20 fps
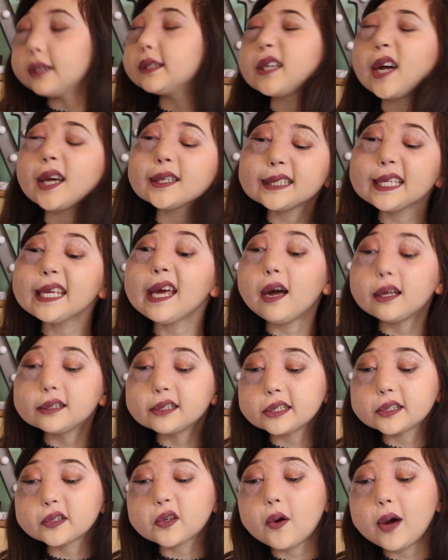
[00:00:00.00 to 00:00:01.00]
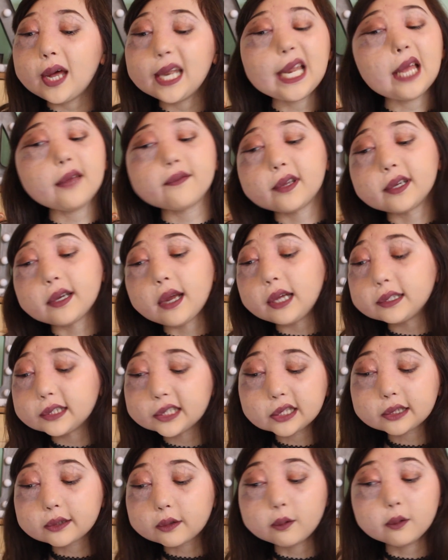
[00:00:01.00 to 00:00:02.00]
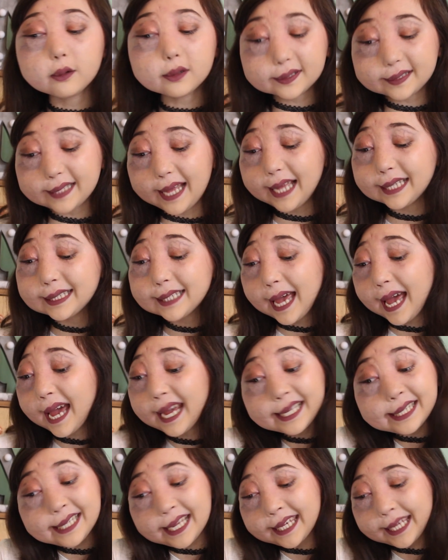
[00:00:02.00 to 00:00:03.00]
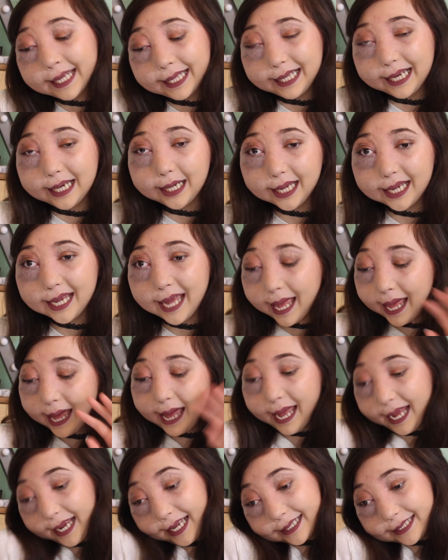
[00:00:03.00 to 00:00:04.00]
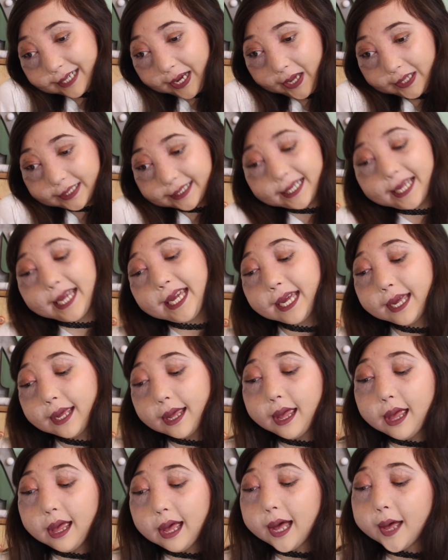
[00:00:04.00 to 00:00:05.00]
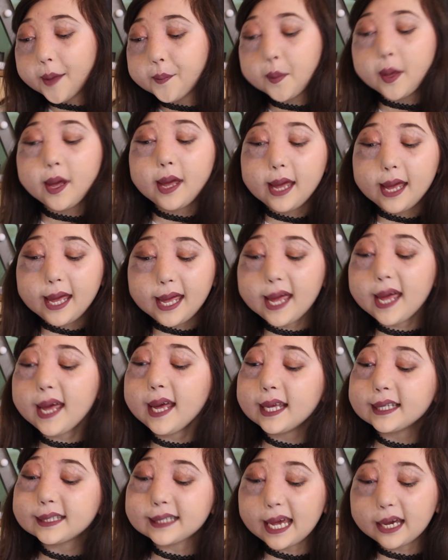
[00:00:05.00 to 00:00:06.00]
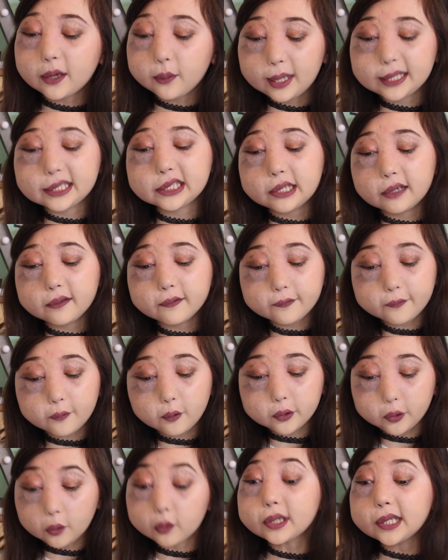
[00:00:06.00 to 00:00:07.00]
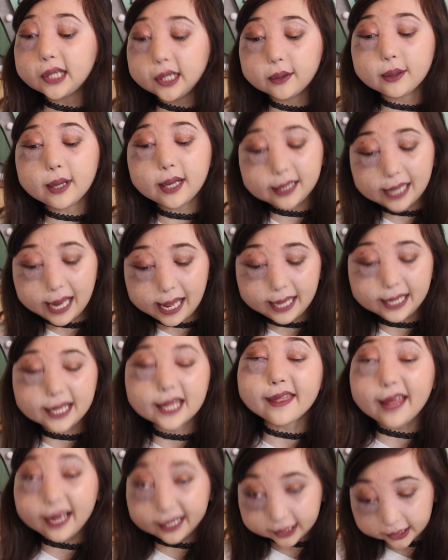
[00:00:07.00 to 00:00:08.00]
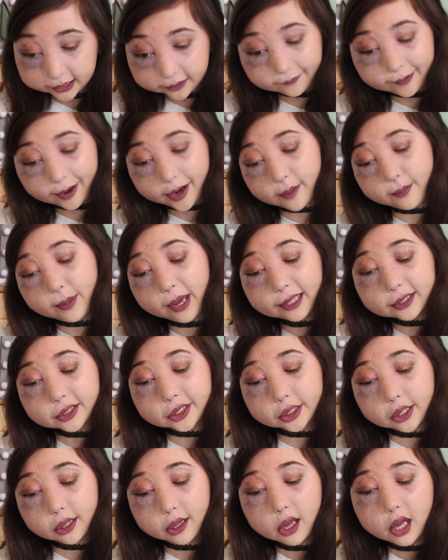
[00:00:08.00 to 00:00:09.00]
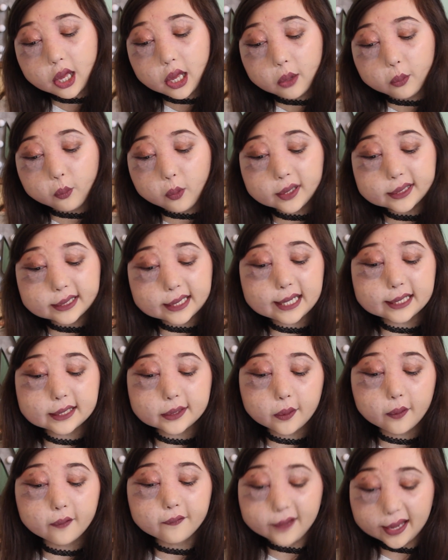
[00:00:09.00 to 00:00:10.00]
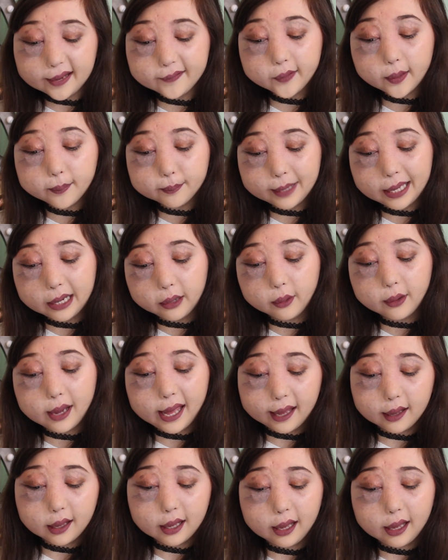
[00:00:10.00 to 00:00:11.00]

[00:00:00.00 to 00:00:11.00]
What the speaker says: Darcy_11_ said, hey Nikki Lilly, hey Darcy, here is a question for your Q&A. Thank you very much. What is your favourite meal,